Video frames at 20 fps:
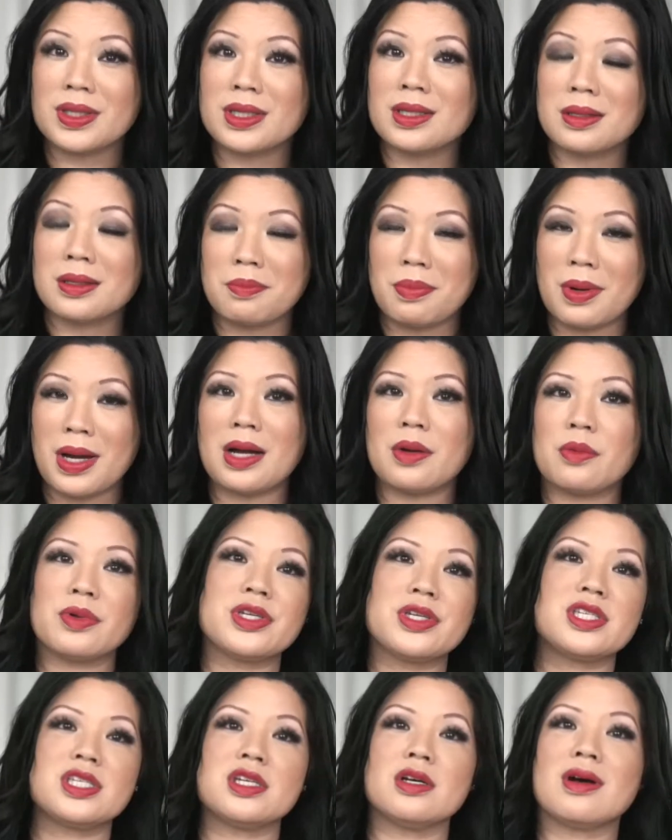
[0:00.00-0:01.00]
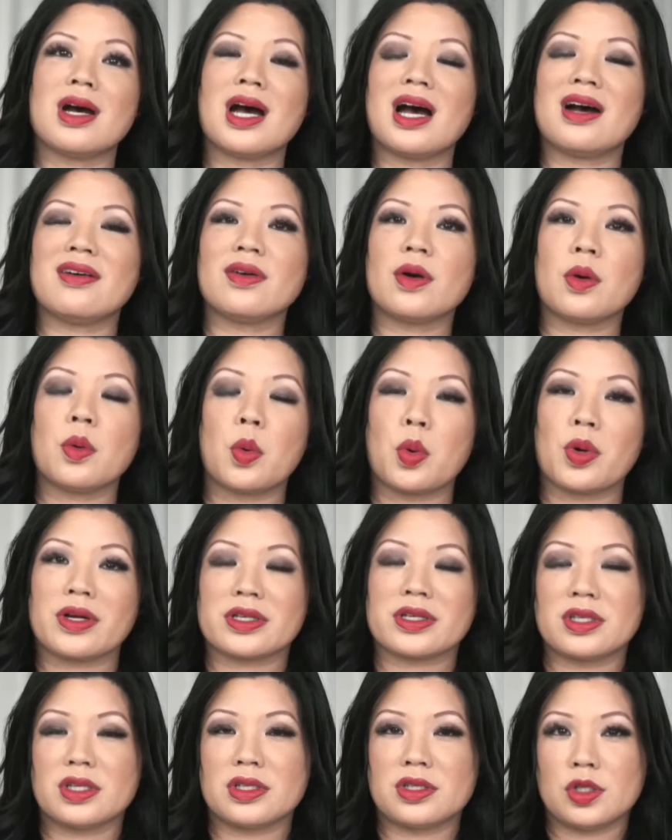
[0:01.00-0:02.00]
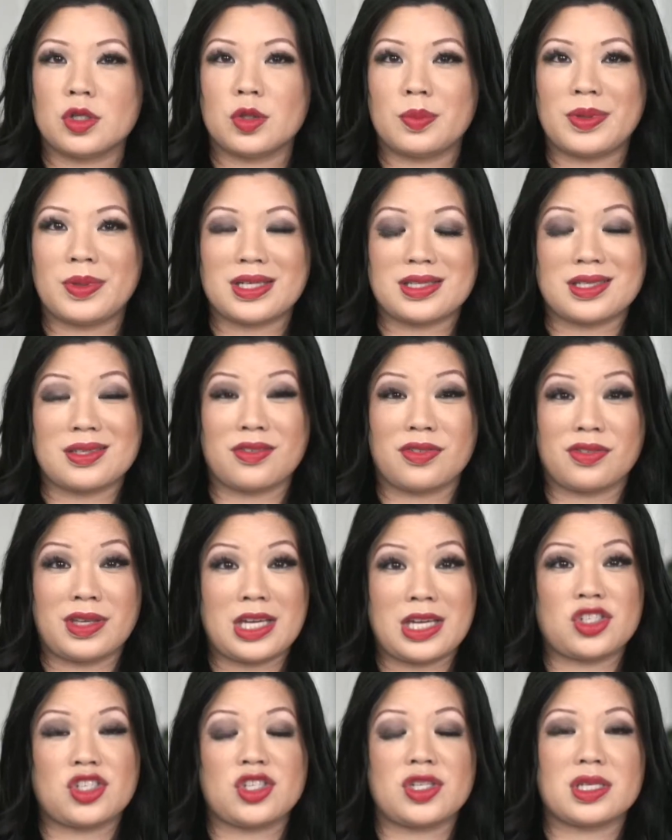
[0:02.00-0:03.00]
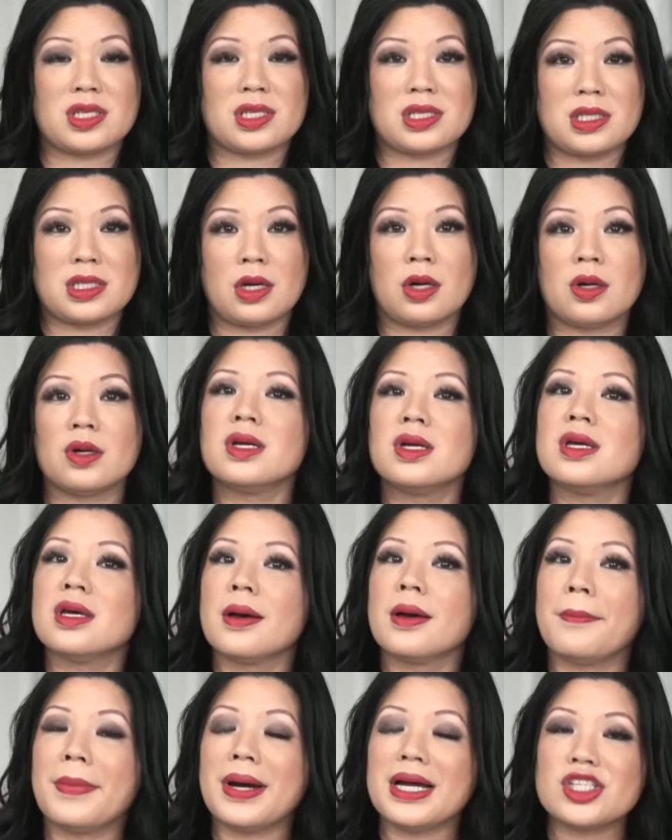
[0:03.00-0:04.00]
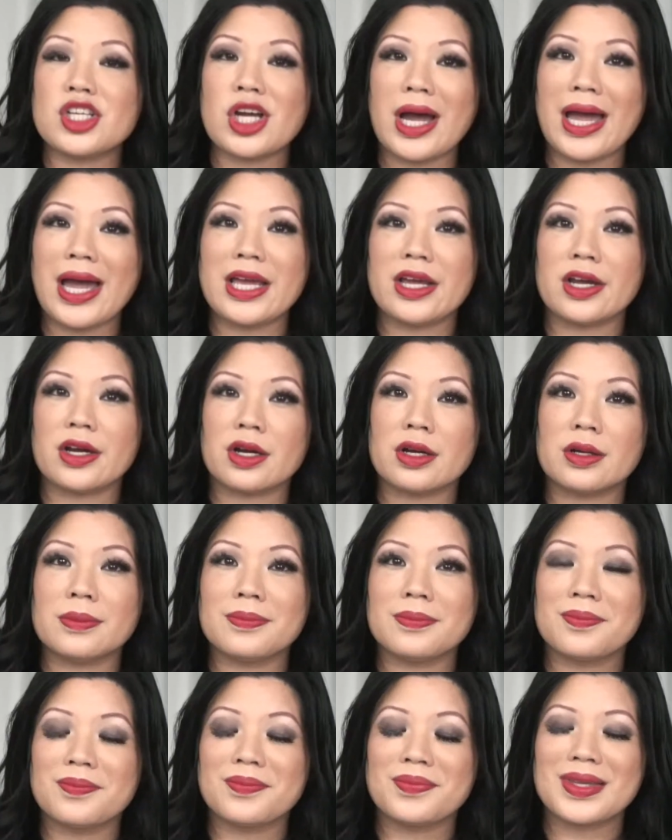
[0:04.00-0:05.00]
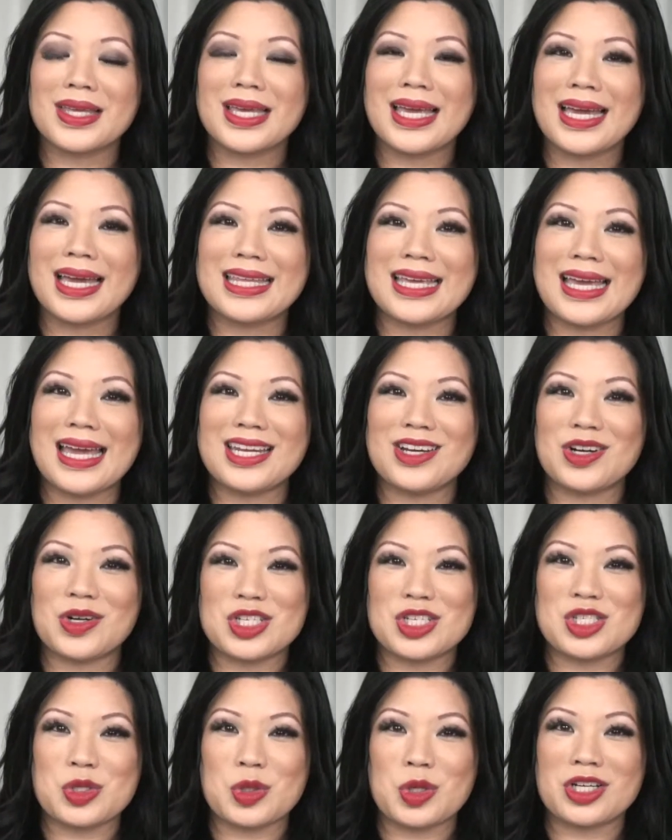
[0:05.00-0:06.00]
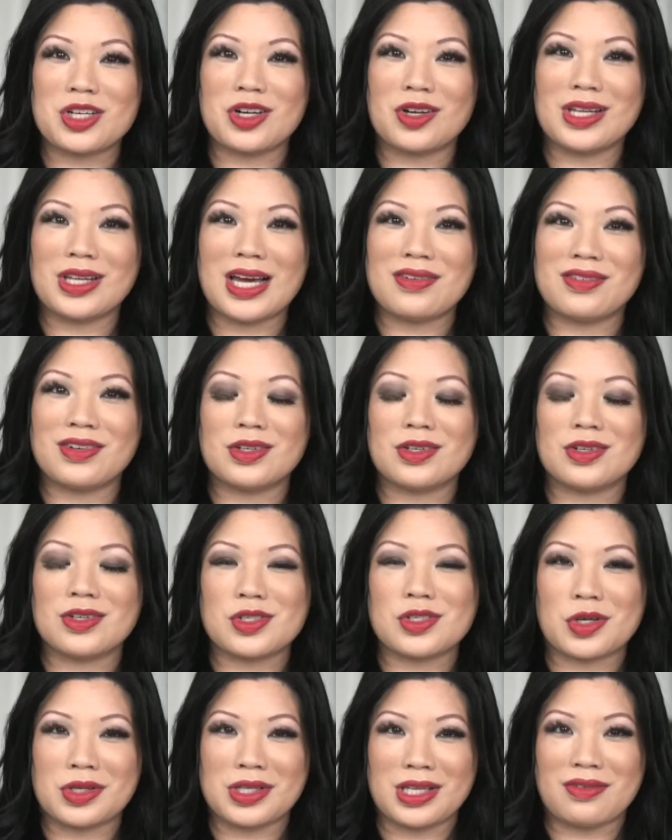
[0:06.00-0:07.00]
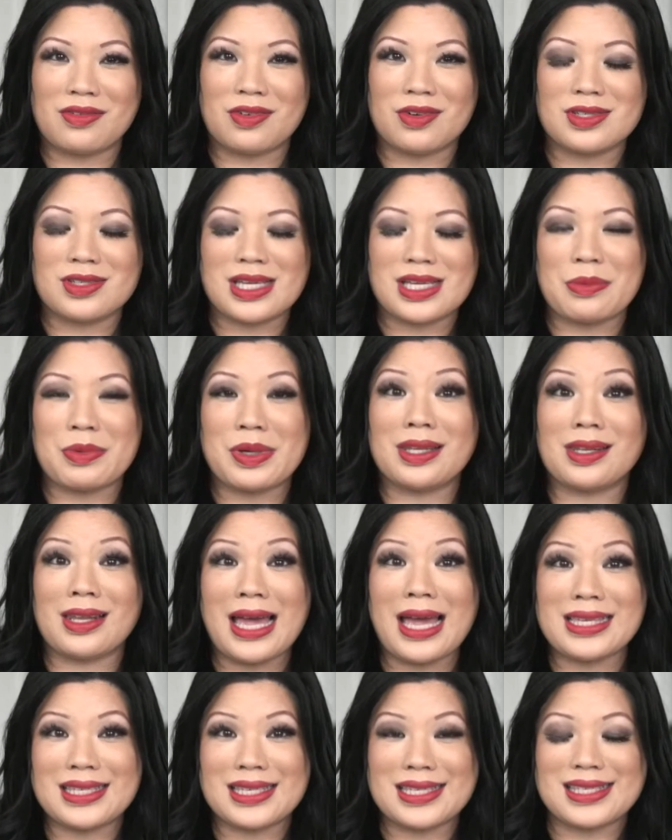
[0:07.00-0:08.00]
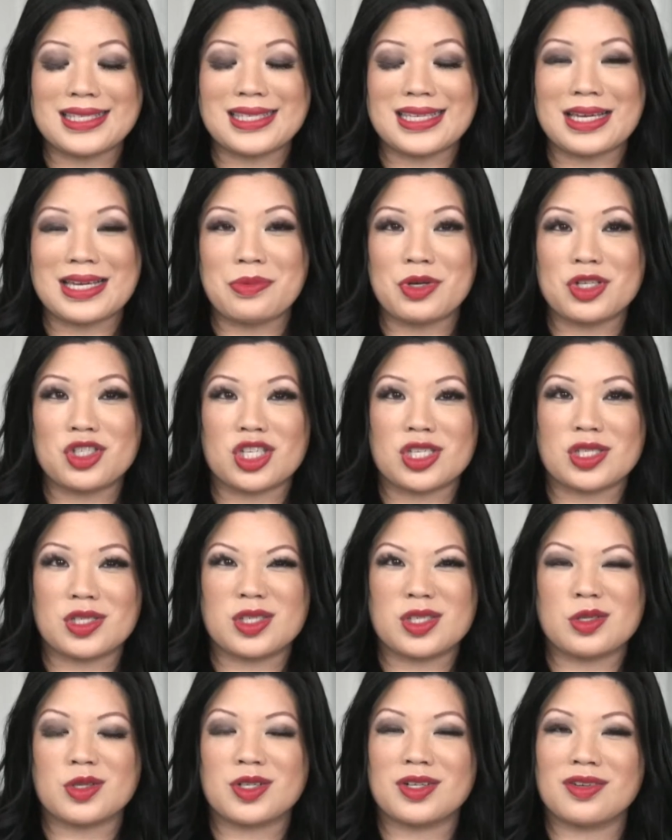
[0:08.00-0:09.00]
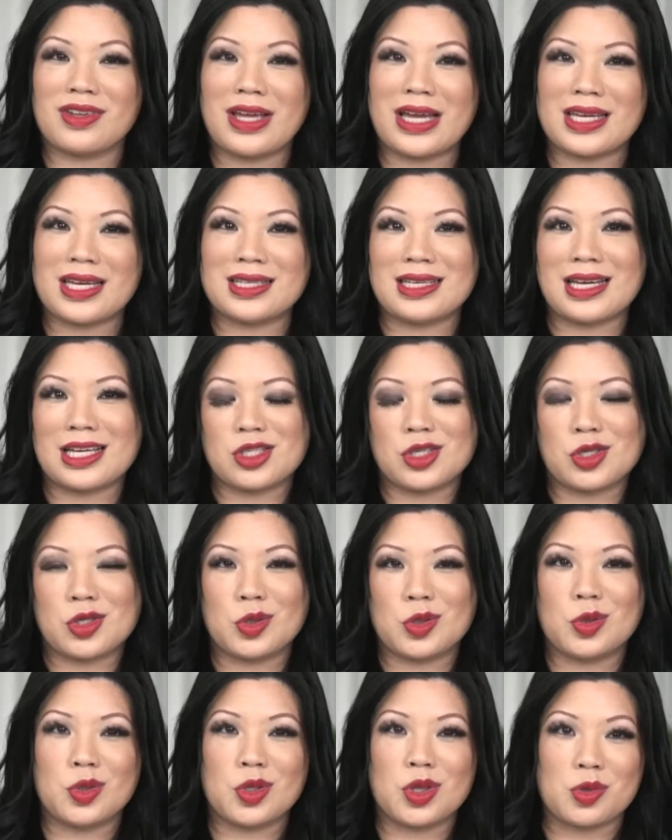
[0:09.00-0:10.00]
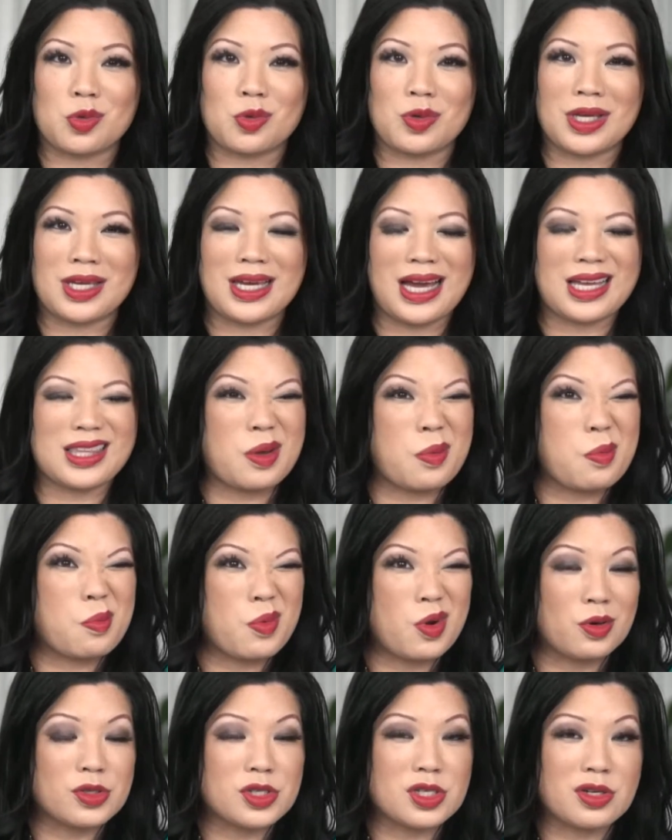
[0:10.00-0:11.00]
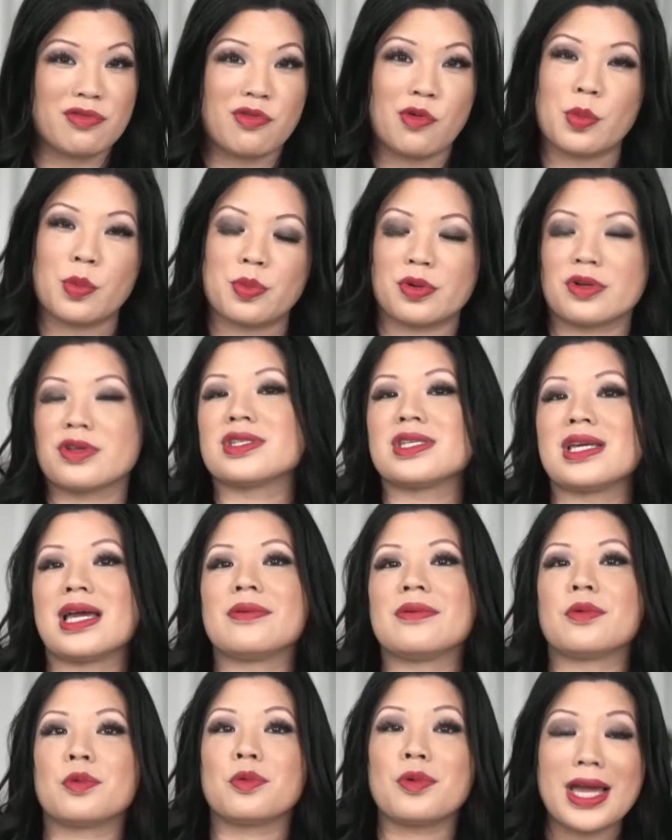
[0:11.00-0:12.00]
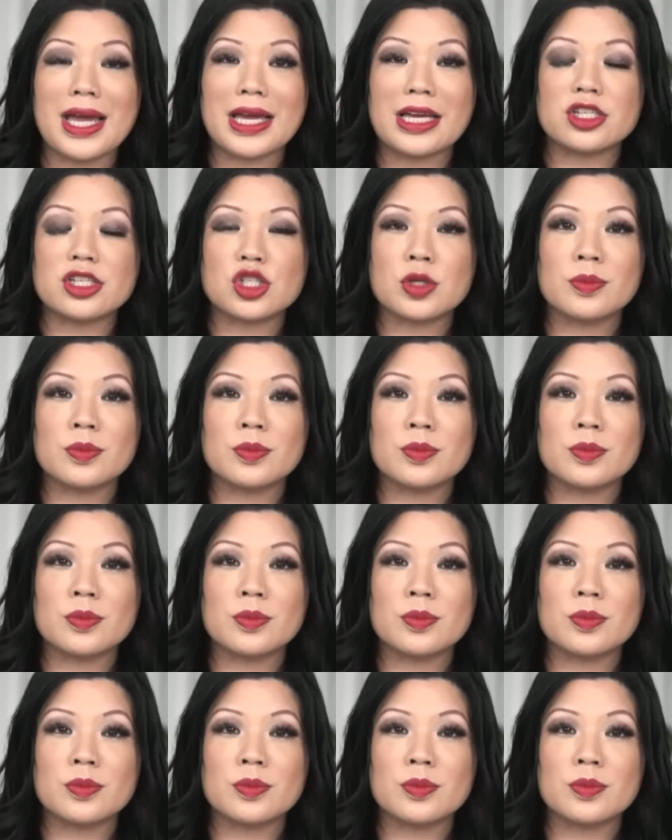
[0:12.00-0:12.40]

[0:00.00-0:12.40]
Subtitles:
but we still have work to do because inflation is still much higher Then historical levels are levels that we like to see, which is sort of like in that 2, 3, at the most 4% range,